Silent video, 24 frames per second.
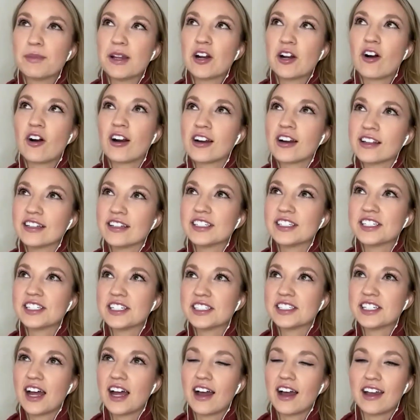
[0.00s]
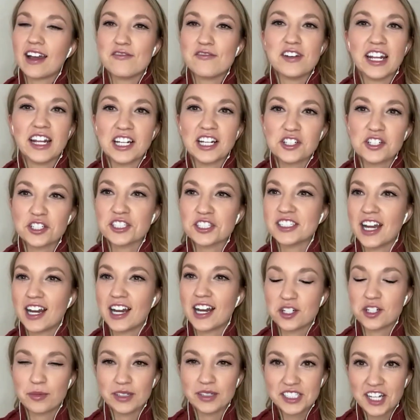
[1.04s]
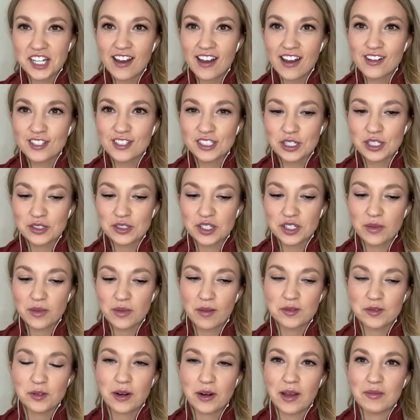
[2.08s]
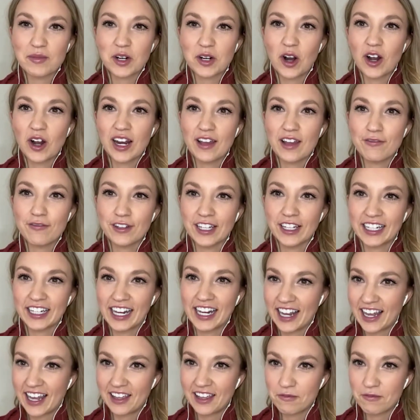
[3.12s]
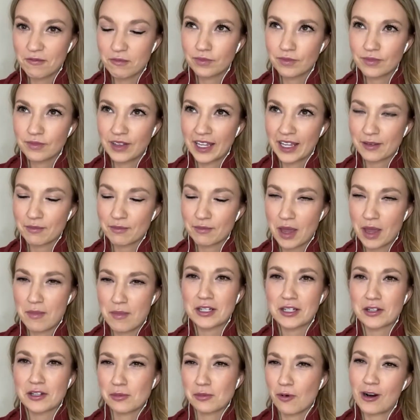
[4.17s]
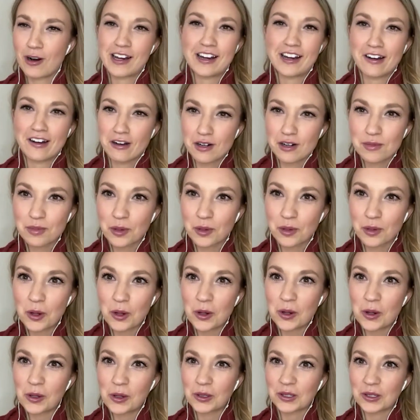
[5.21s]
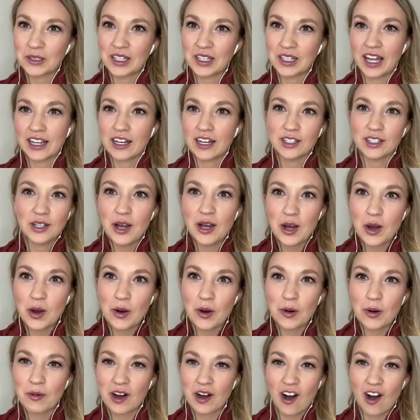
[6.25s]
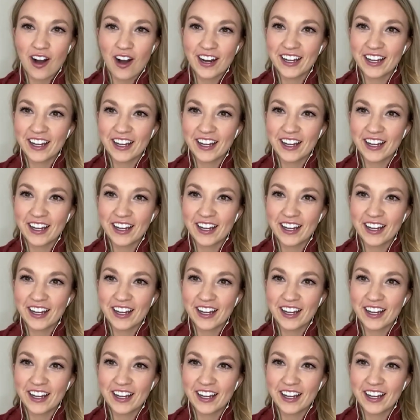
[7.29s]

been hard in the sense that I have an anxious attachment style. So sometimes when I'm gone, I feel like I get like maybe a little more irritable or like, hello, where are